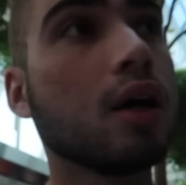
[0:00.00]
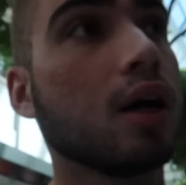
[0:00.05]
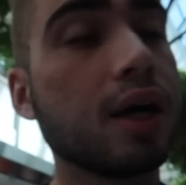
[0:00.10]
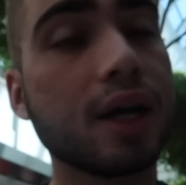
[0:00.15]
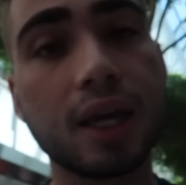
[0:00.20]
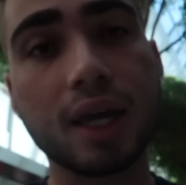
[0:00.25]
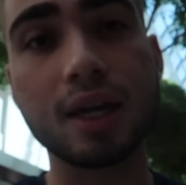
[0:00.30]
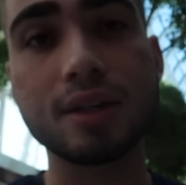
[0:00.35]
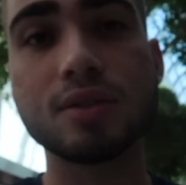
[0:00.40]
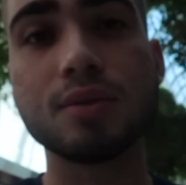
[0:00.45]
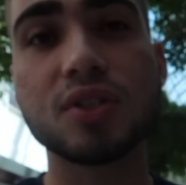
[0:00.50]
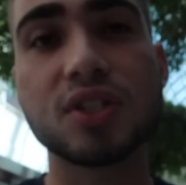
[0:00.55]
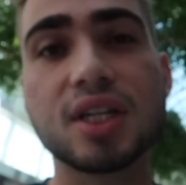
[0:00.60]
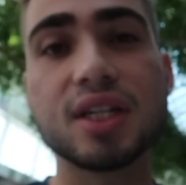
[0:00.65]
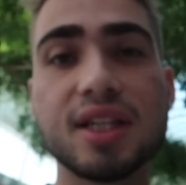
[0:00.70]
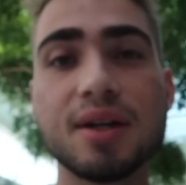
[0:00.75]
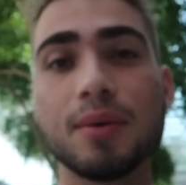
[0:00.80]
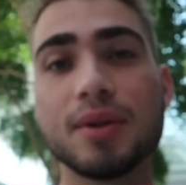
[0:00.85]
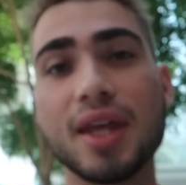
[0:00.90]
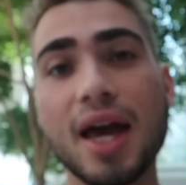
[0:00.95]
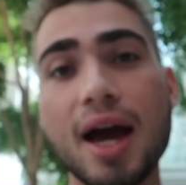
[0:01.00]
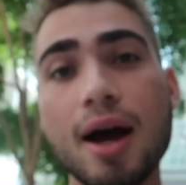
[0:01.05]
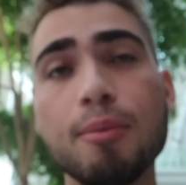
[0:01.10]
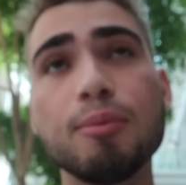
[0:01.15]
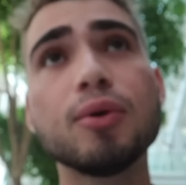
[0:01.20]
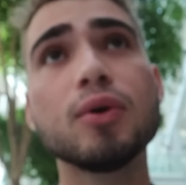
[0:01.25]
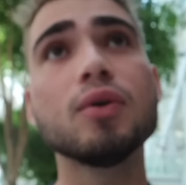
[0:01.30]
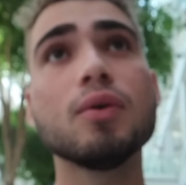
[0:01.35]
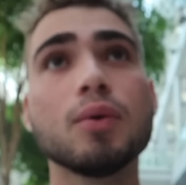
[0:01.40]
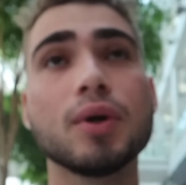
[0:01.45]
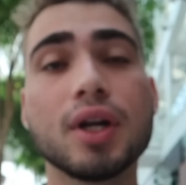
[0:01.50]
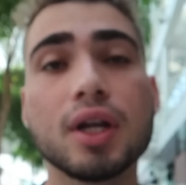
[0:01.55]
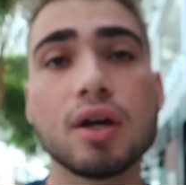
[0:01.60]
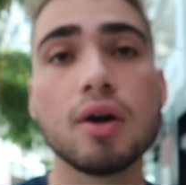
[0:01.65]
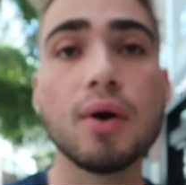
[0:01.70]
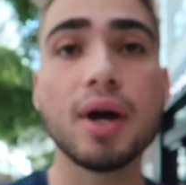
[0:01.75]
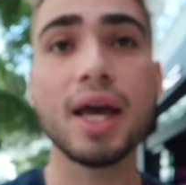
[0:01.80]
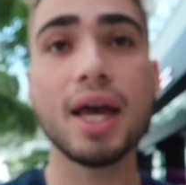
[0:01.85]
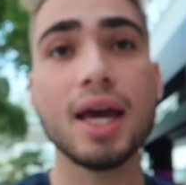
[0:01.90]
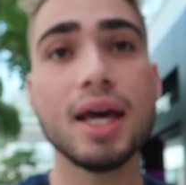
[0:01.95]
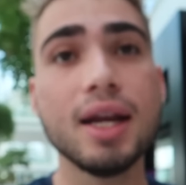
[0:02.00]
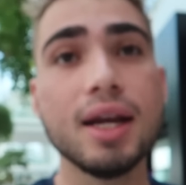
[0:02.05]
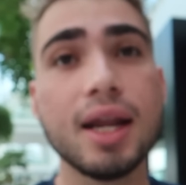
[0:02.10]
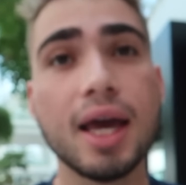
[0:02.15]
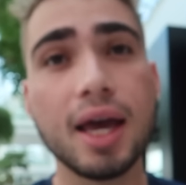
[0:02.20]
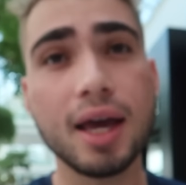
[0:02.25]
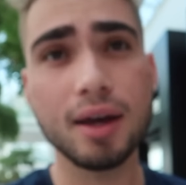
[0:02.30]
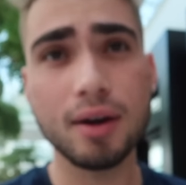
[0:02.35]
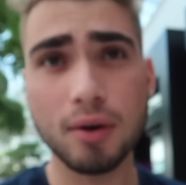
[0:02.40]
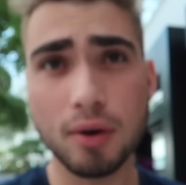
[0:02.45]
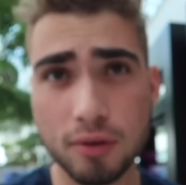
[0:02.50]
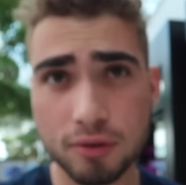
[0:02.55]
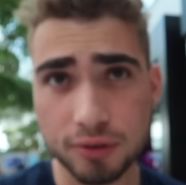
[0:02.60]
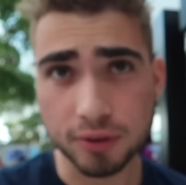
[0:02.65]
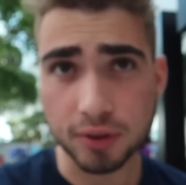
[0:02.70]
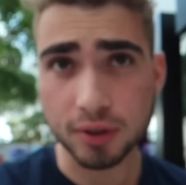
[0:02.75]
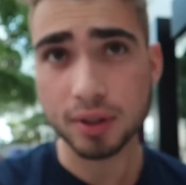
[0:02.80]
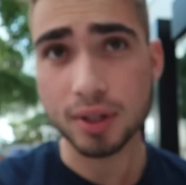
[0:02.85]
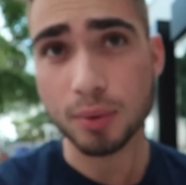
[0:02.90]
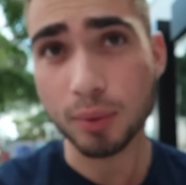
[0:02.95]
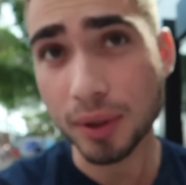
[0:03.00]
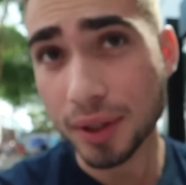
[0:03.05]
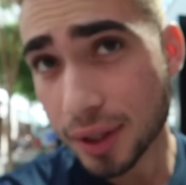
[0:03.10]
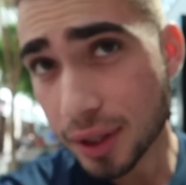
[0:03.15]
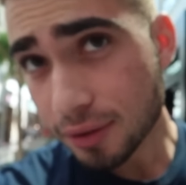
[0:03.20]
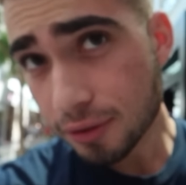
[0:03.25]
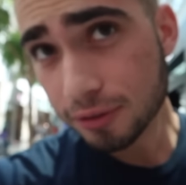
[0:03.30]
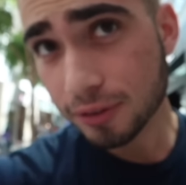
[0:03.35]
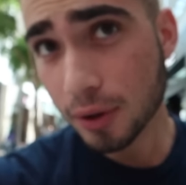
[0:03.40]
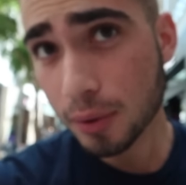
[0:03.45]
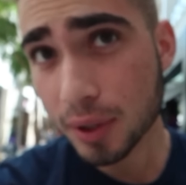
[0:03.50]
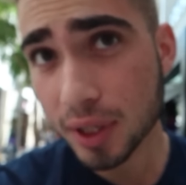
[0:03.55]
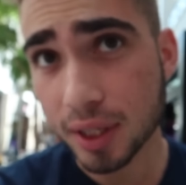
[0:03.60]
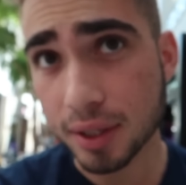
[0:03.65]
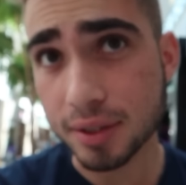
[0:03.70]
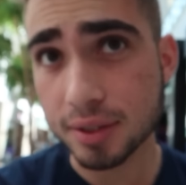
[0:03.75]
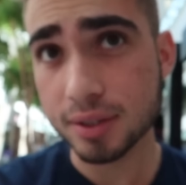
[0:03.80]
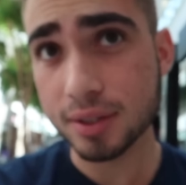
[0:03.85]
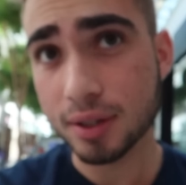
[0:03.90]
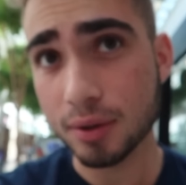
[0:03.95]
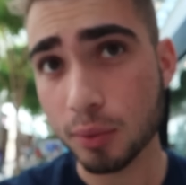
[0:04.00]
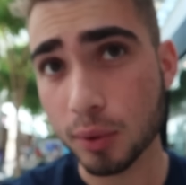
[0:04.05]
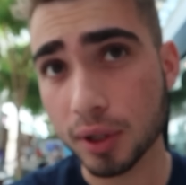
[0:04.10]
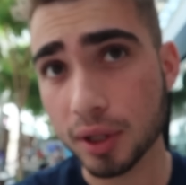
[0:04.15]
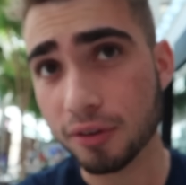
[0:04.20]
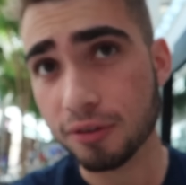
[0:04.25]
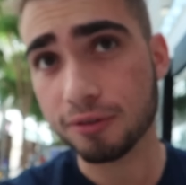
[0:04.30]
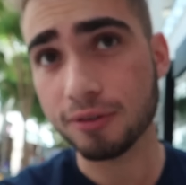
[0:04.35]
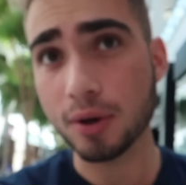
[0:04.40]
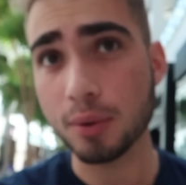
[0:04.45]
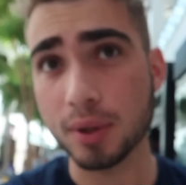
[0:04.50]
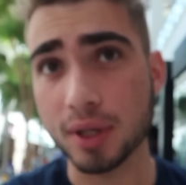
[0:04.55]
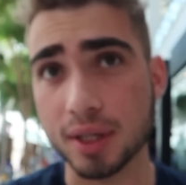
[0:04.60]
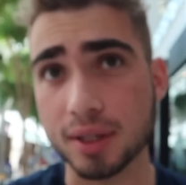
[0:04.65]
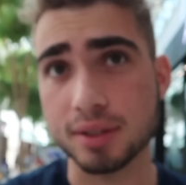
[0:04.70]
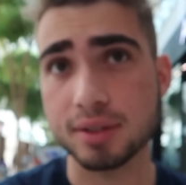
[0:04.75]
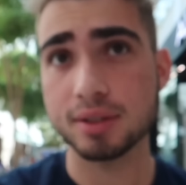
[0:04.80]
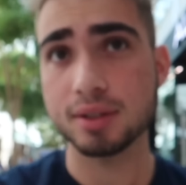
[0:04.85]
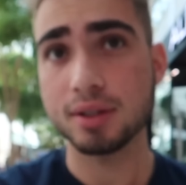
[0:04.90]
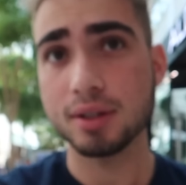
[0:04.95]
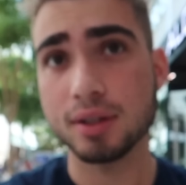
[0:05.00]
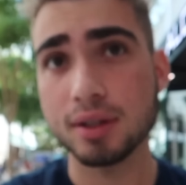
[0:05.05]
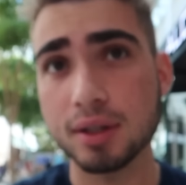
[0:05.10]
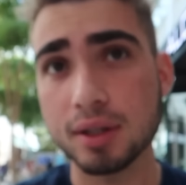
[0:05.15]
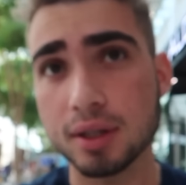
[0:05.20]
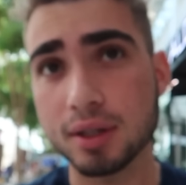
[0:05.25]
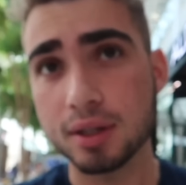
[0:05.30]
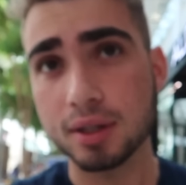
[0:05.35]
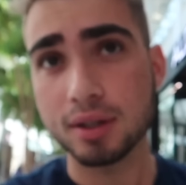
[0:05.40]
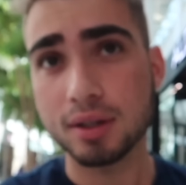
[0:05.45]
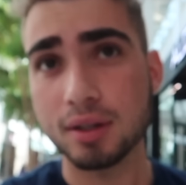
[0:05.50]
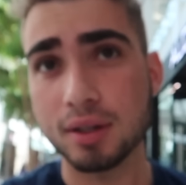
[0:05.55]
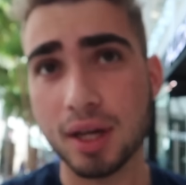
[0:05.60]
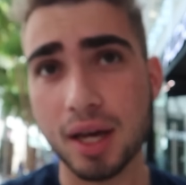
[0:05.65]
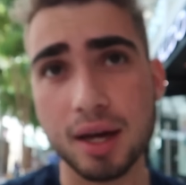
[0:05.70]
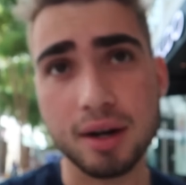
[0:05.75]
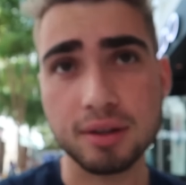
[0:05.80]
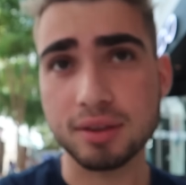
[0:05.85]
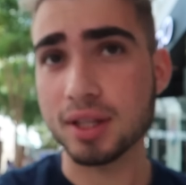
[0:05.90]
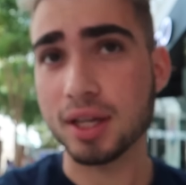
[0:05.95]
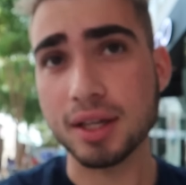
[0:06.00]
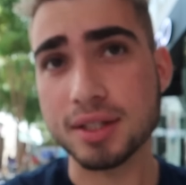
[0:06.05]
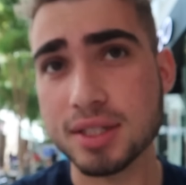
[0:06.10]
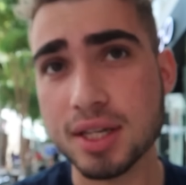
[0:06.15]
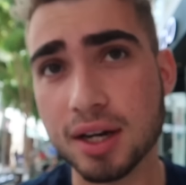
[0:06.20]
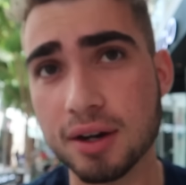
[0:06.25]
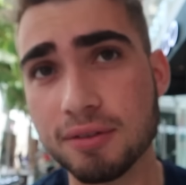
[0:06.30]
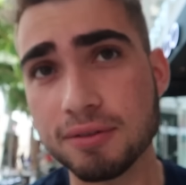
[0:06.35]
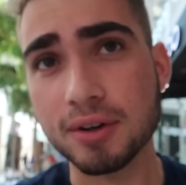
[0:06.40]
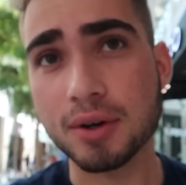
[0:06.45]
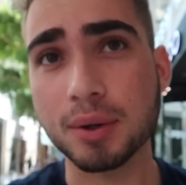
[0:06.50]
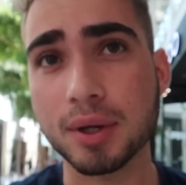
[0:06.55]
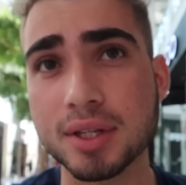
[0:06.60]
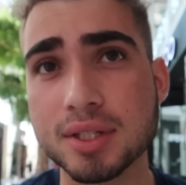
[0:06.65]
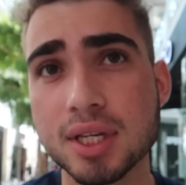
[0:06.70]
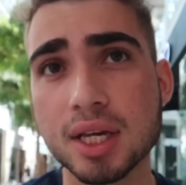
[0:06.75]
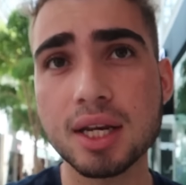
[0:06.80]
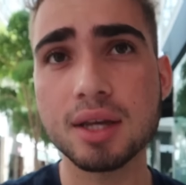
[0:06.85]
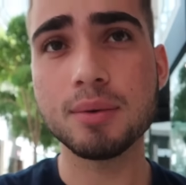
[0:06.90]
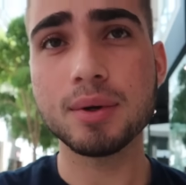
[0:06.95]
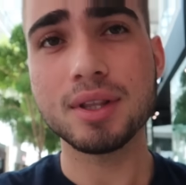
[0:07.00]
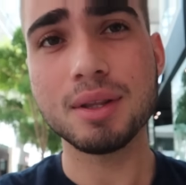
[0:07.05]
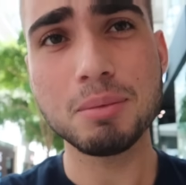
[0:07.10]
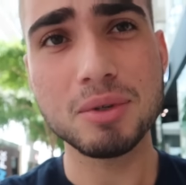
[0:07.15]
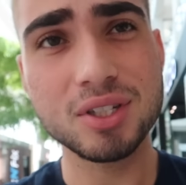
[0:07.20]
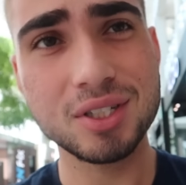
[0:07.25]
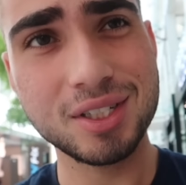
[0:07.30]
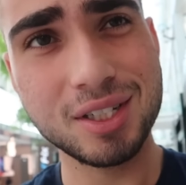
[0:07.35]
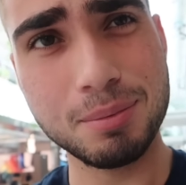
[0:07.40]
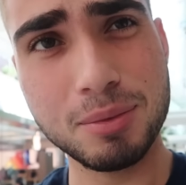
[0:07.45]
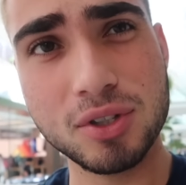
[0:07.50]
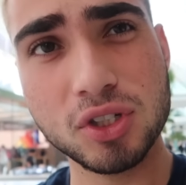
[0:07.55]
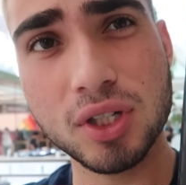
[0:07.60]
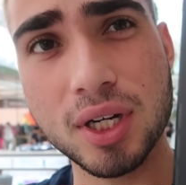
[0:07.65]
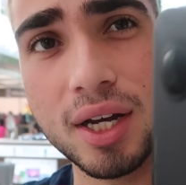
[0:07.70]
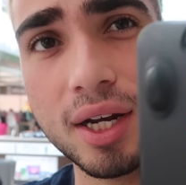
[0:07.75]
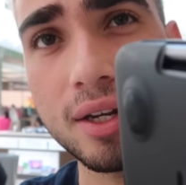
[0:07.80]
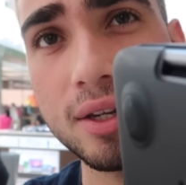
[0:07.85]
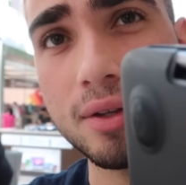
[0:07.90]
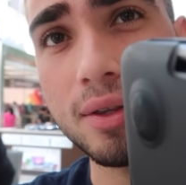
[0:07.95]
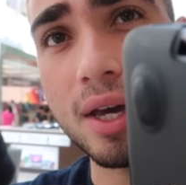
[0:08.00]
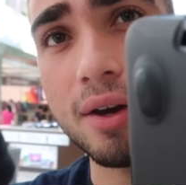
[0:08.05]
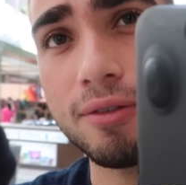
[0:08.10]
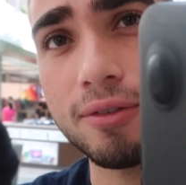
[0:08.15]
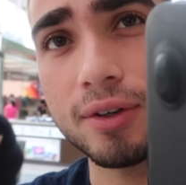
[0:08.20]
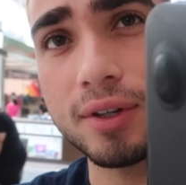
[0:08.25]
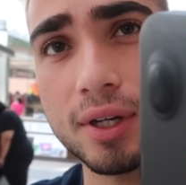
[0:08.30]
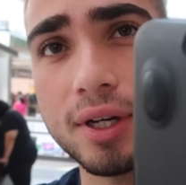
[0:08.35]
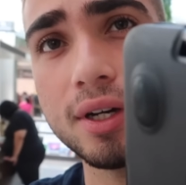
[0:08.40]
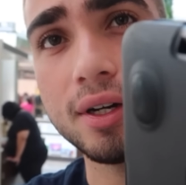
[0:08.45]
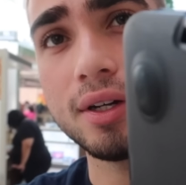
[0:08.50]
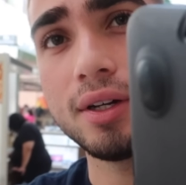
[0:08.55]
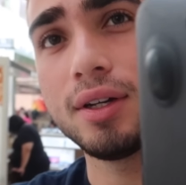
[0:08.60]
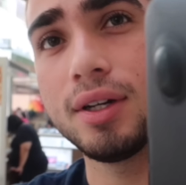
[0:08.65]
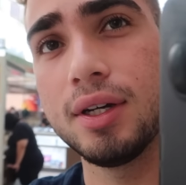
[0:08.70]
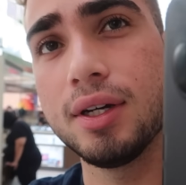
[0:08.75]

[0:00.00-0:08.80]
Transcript: Alright guys, so we just got done with Apple. We're gonna go ahead and head over. Will it focus? Will it focus? I don't think it's gonna focus. Anyway, let me try to do that for y'all.